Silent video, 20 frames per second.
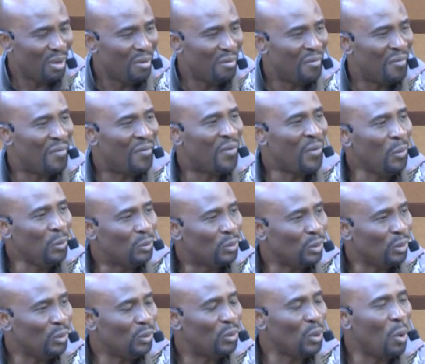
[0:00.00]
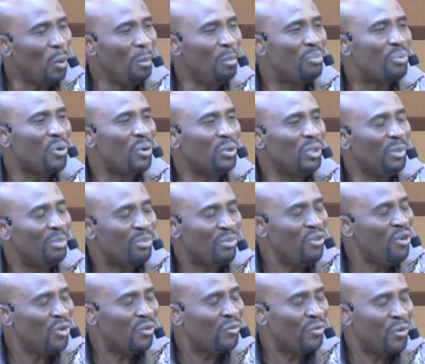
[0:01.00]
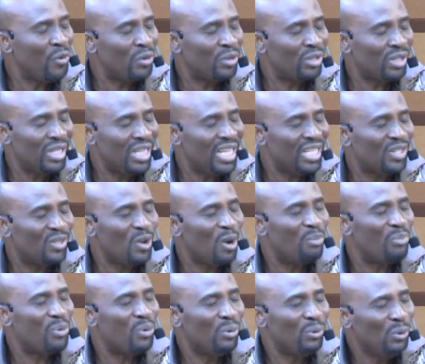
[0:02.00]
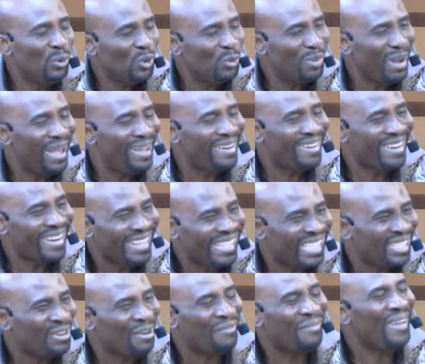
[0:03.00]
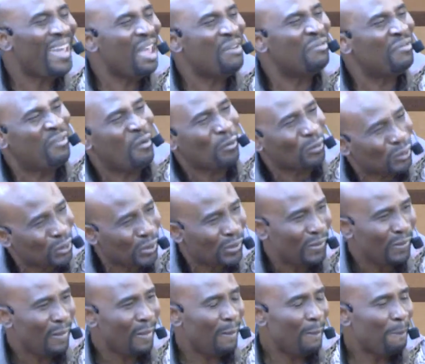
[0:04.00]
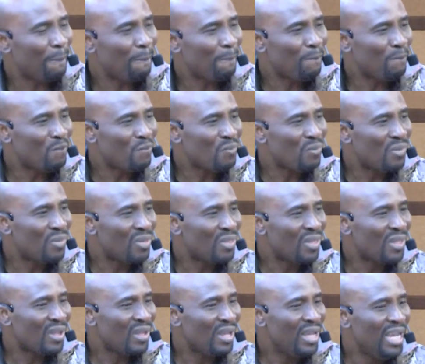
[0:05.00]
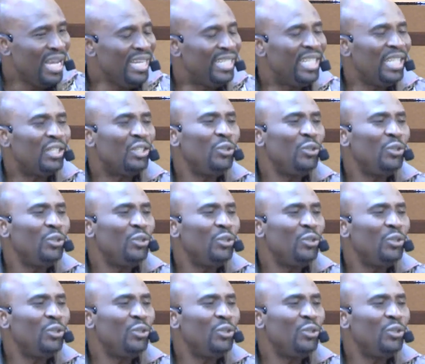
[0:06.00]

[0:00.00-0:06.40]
Fruit, don't pro- fruit, fruit is not produced by reason of effort it is